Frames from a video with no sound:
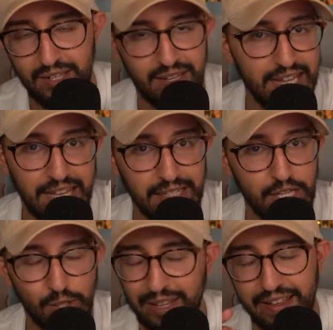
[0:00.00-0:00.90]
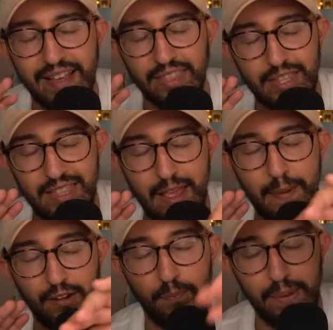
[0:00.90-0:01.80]
The Nihilijo, like the
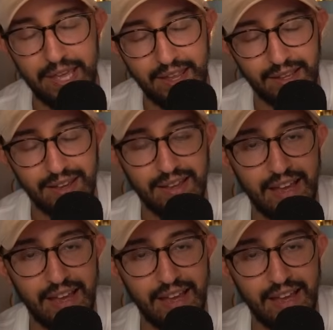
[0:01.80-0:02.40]
amount of ping,